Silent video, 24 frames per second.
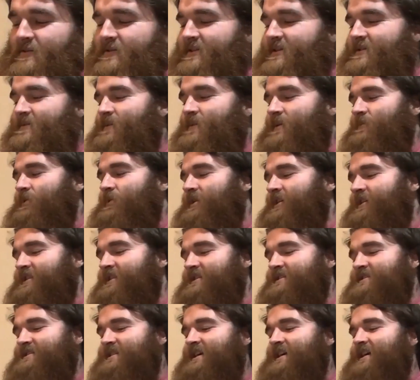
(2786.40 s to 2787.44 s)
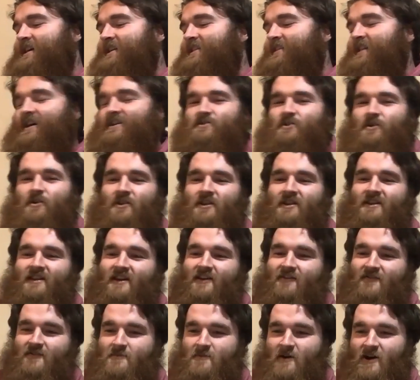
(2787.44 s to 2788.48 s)
to come up with is that's all the
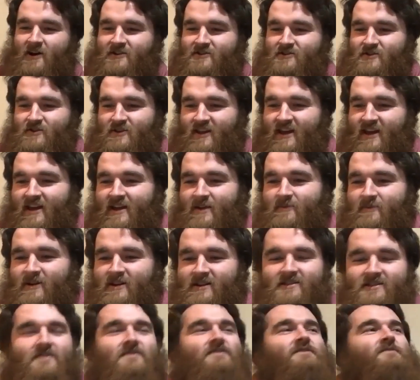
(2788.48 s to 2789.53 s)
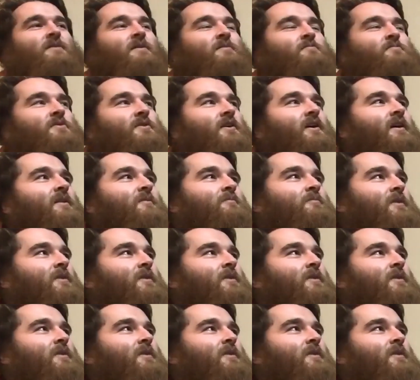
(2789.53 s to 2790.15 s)
day from R2K, but it sounds a bit poor.